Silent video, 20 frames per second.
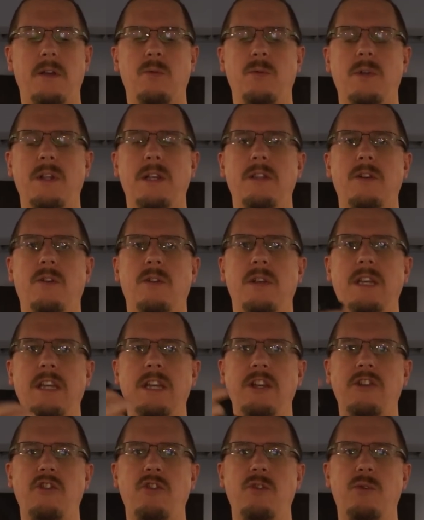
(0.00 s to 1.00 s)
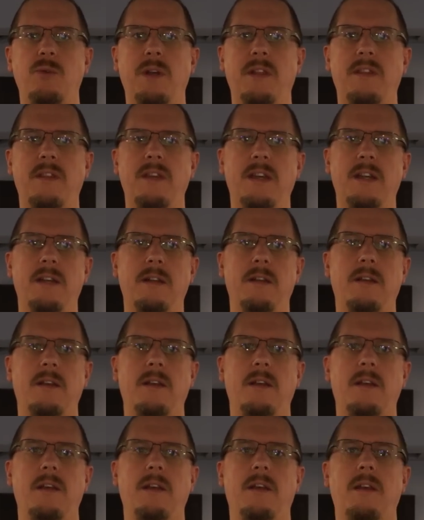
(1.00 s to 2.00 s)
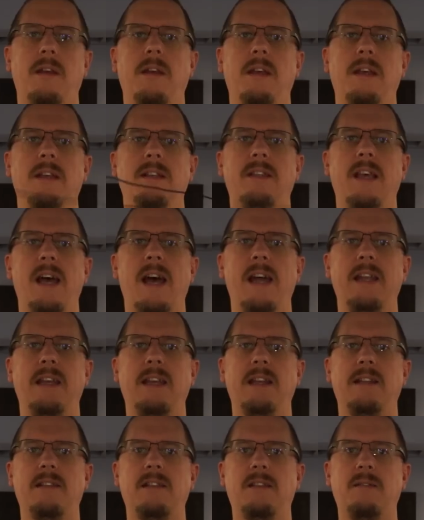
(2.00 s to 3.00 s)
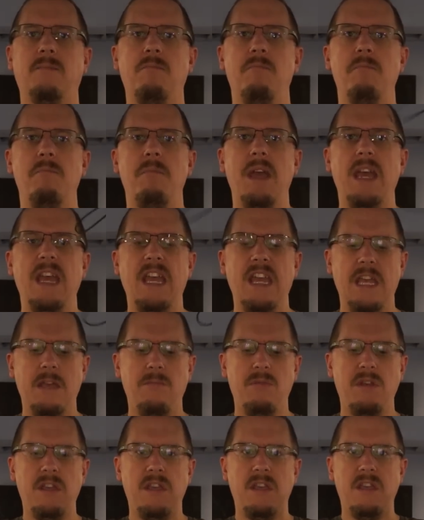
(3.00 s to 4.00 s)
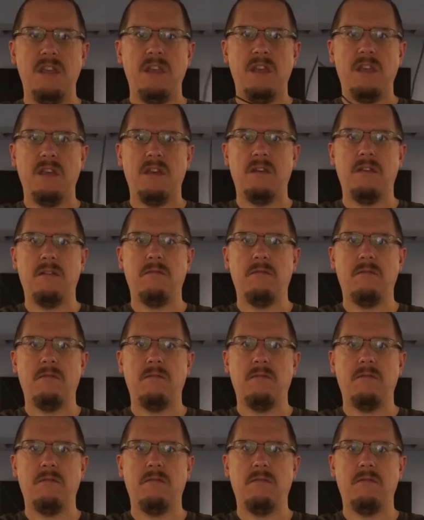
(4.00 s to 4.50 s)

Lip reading: Really the only issue with it is that it's maybe,